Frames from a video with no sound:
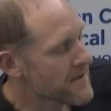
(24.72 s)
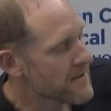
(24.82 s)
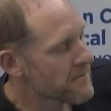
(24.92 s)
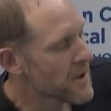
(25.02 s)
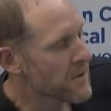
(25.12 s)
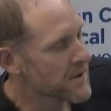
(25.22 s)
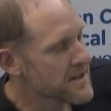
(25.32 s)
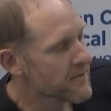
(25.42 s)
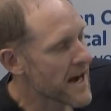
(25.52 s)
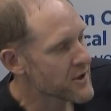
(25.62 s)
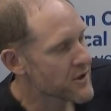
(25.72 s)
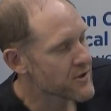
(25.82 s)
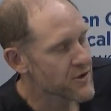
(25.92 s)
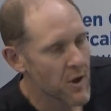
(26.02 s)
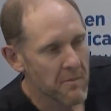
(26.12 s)
the bone is fractured
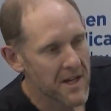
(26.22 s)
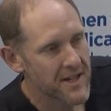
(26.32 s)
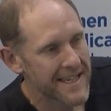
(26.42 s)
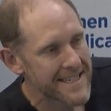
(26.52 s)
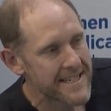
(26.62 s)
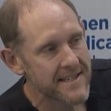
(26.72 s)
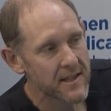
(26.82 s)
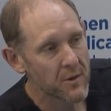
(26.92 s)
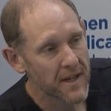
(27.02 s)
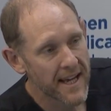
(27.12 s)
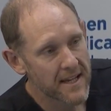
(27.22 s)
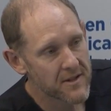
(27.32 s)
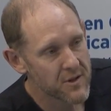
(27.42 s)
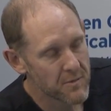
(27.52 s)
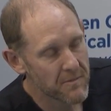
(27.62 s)
so much and it
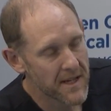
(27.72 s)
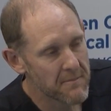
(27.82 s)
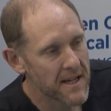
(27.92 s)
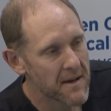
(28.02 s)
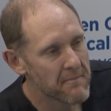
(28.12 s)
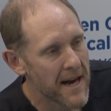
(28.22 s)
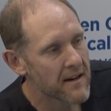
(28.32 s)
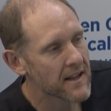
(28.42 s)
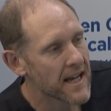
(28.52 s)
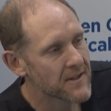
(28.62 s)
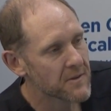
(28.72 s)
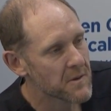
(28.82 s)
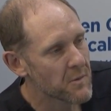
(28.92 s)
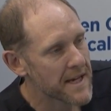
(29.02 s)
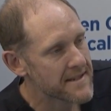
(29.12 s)
dislocates, you can become paralyzed from
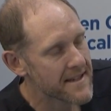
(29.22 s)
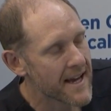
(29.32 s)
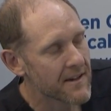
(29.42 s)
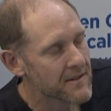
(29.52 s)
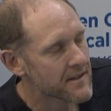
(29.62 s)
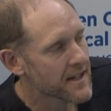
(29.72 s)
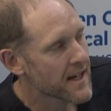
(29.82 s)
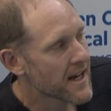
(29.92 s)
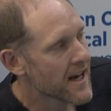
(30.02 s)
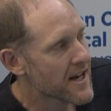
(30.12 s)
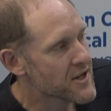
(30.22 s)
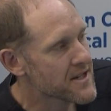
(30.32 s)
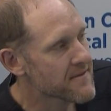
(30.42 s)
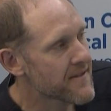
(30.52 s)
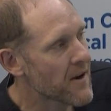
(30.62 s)
the waist down. Uh,
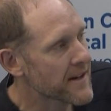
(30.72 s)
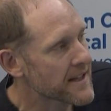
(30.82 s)
she's very